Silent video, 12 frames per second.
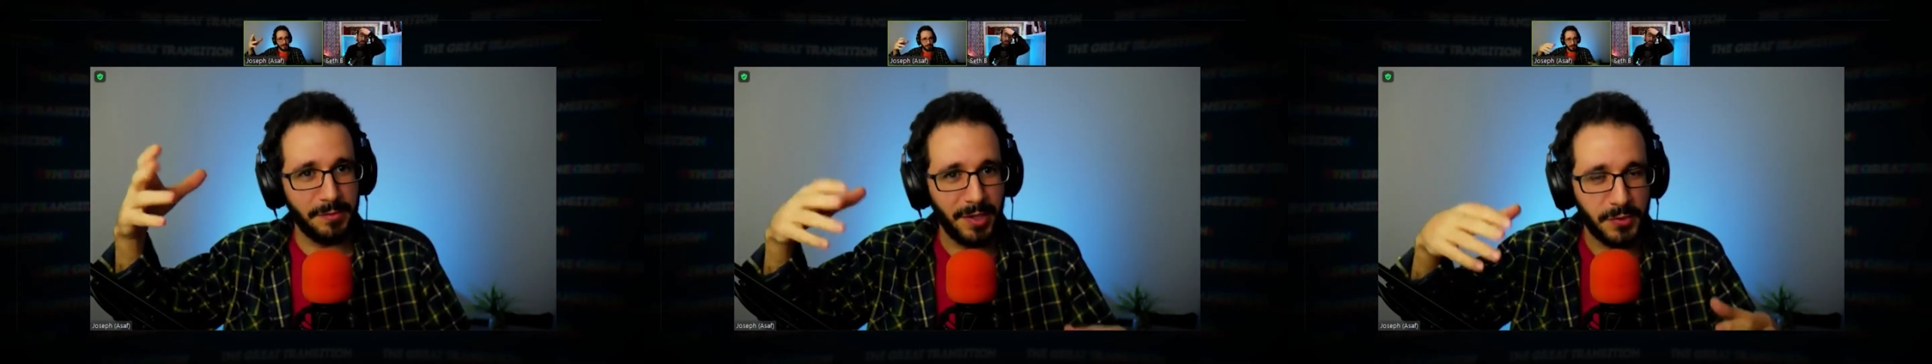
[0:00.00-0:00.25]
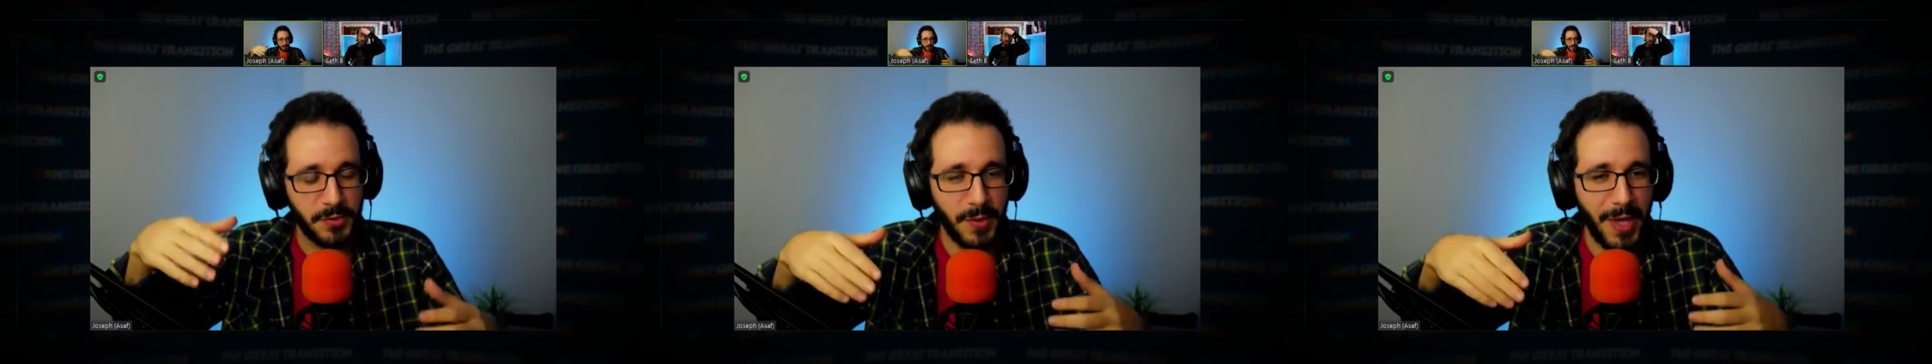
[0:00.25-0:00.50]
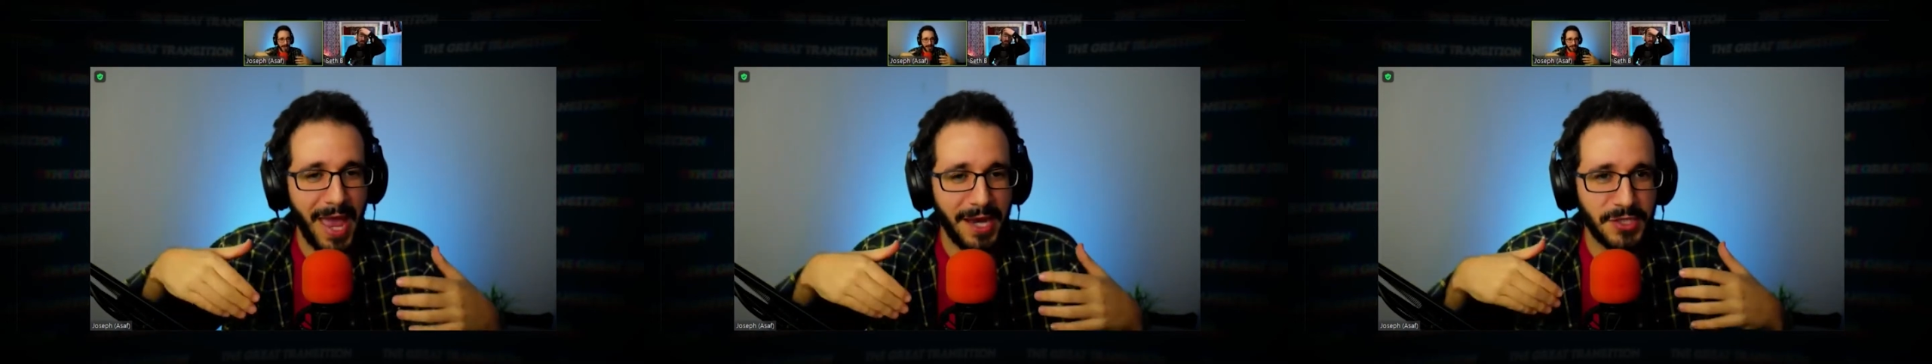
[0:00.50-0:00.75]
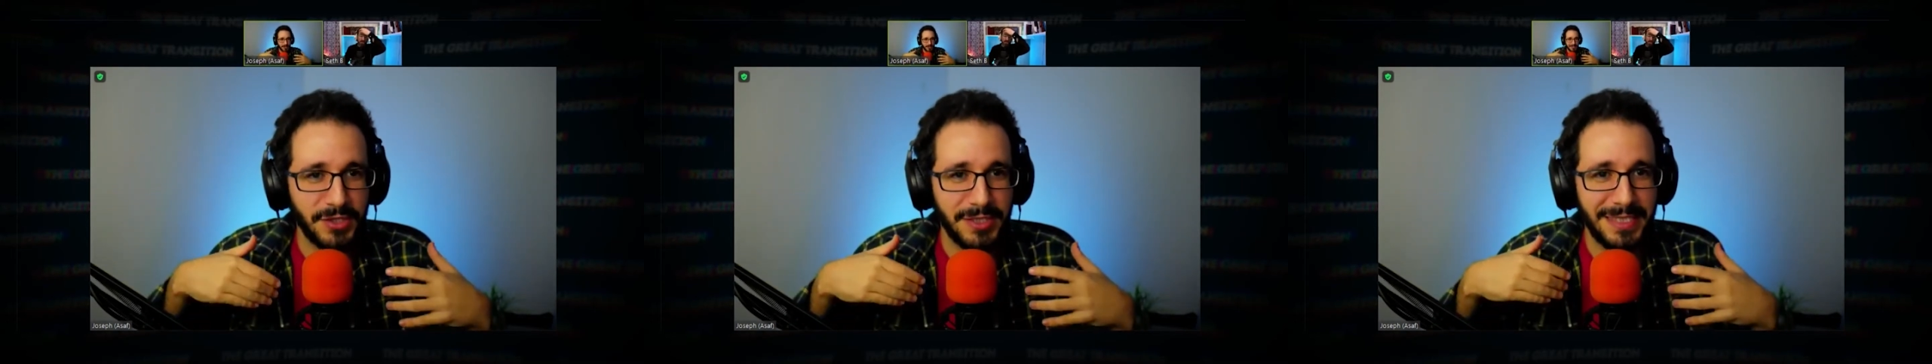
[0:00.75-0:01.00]
but to
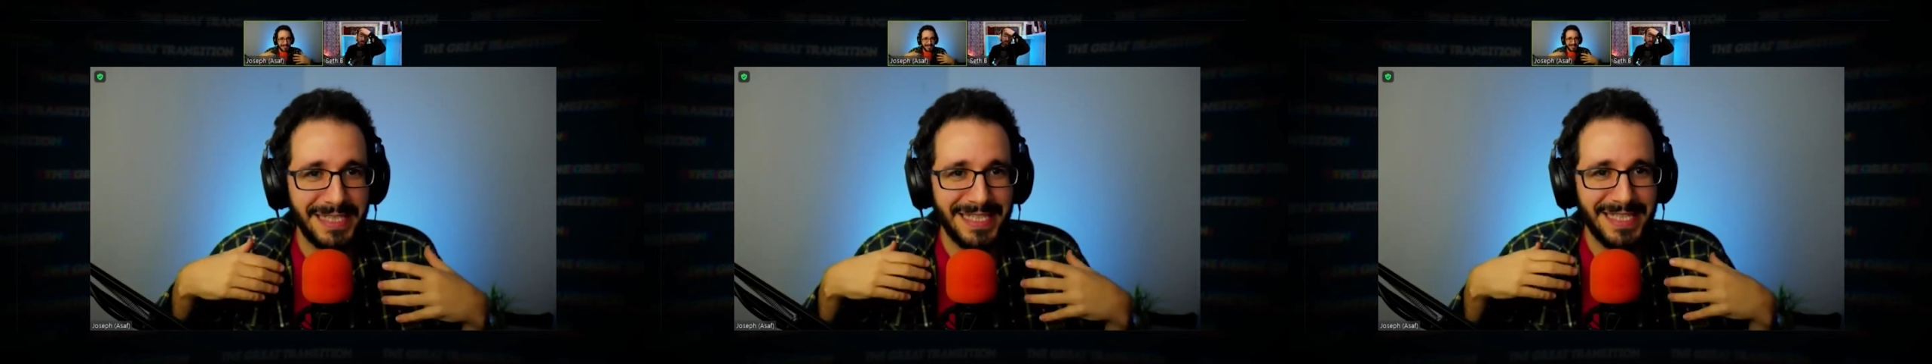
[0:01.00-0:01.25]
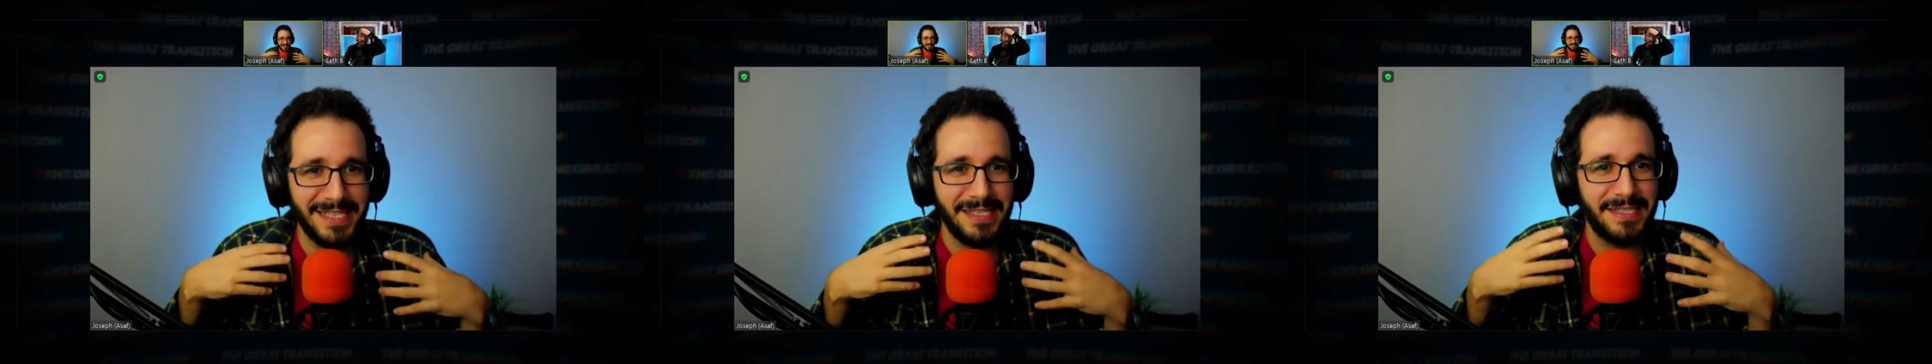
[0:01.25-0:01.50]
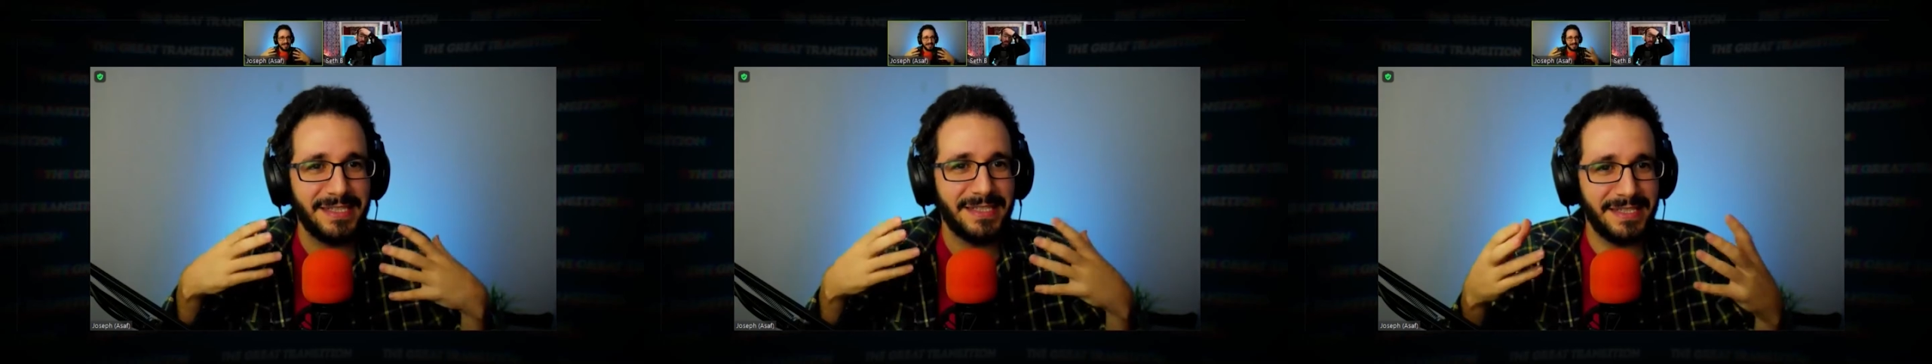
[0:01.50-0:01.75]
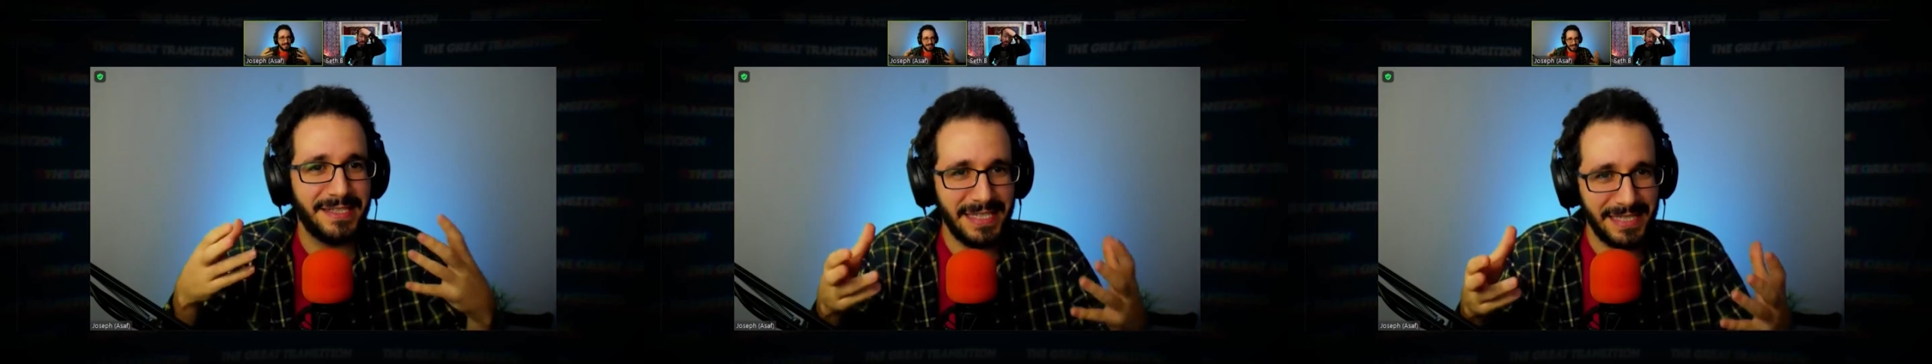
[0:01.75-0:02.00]
actually
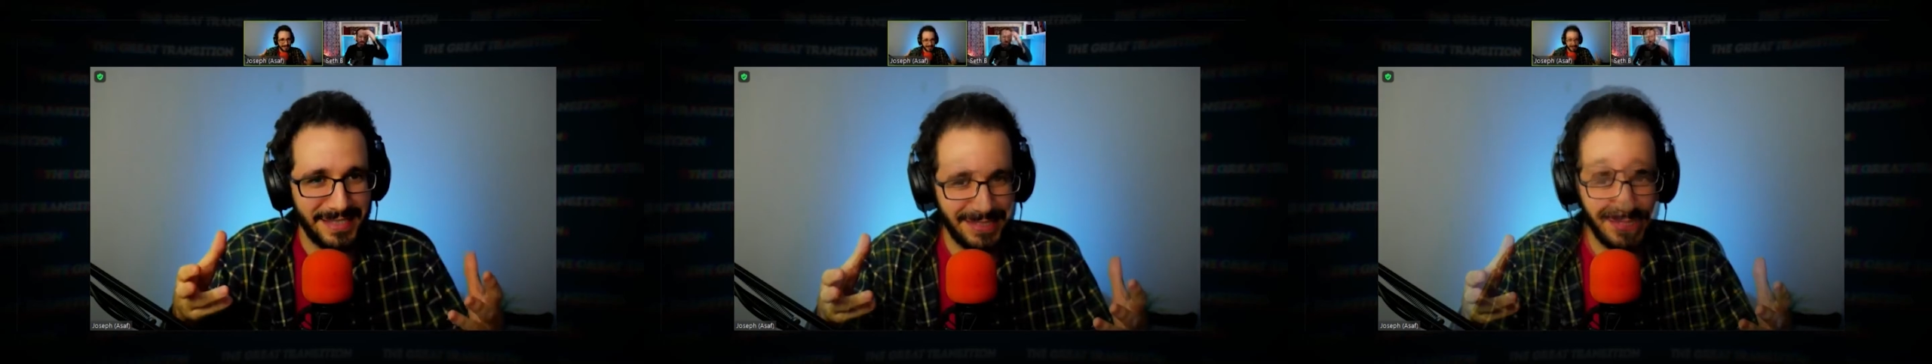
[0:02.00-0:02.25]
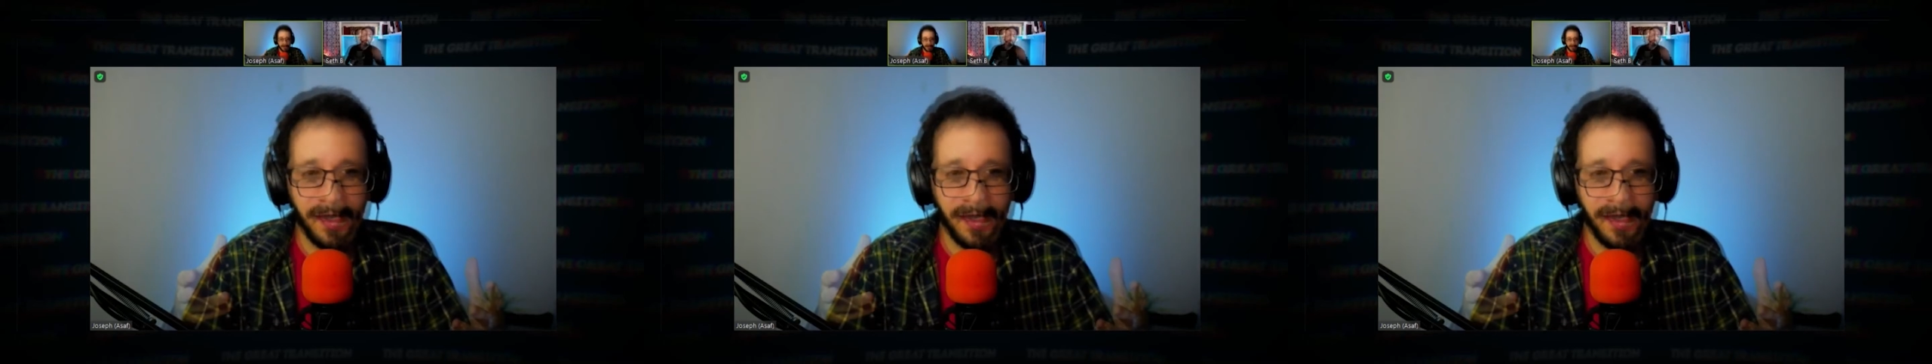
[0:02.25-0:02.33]
see it.